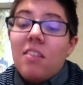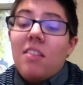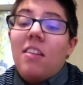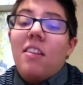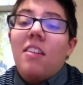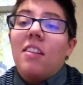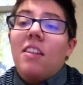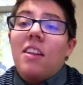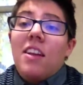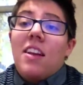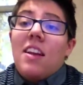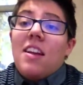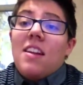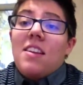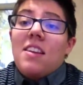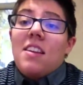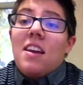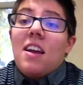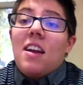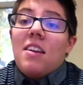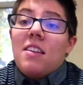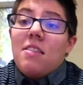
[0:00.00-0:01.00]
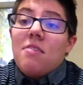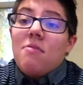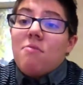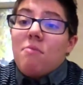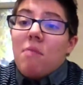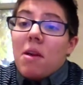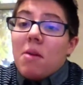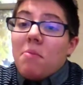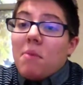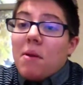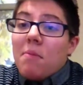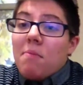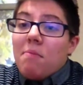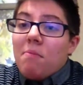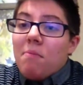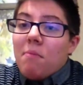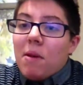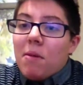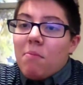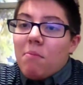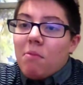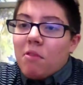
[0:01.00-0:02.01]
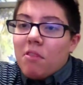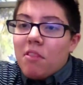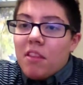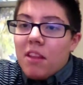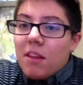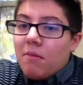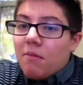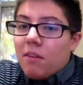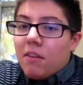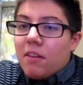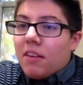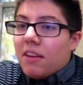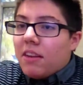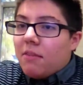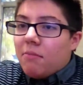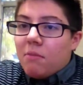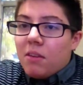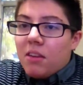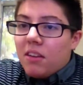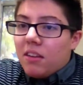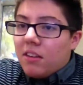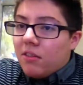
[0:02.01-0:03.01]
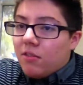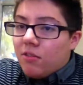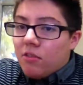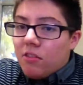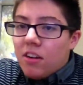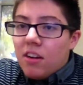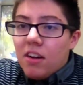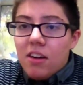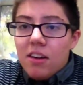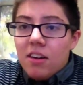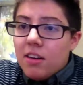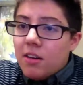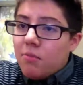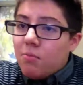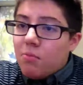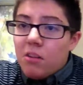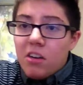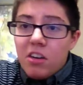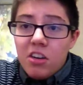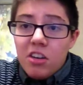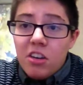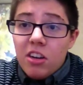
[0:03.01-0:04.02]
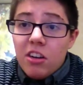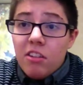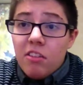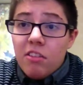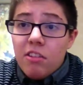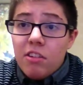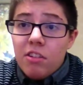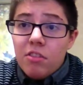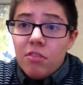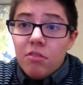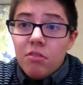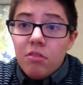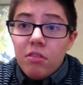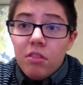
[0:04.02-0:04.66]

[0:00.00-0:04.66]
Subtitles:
Not like I don't mind my birth name doesn't give me dysphoria, and it's pretty gender neutral.